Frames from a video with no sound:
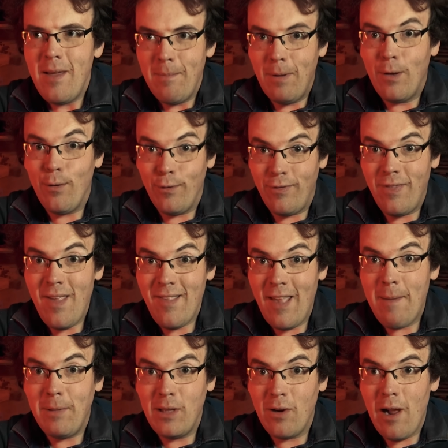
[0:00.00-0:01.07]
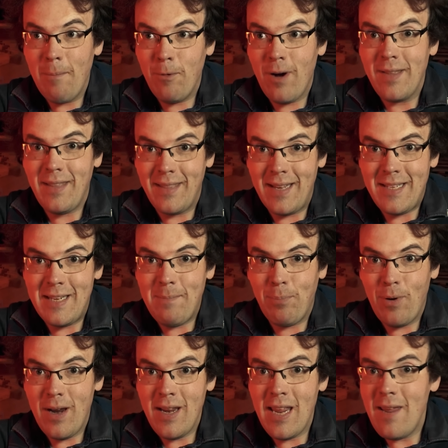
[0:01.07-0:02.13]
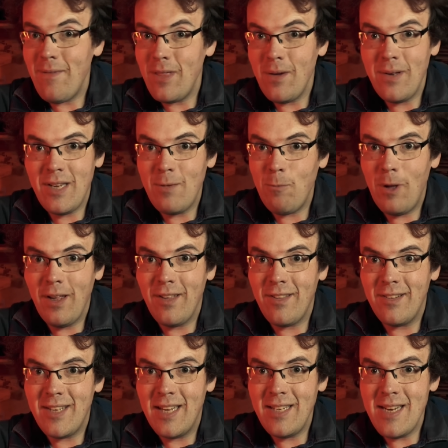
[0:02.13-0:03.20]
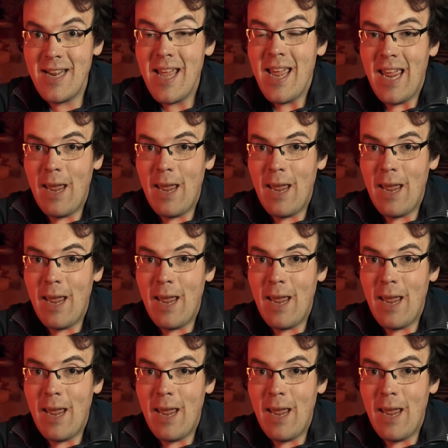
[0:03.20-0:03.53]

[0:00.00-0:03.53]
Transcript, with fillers: because this Imola upgrade that they did bring, even though it didn't work as intended,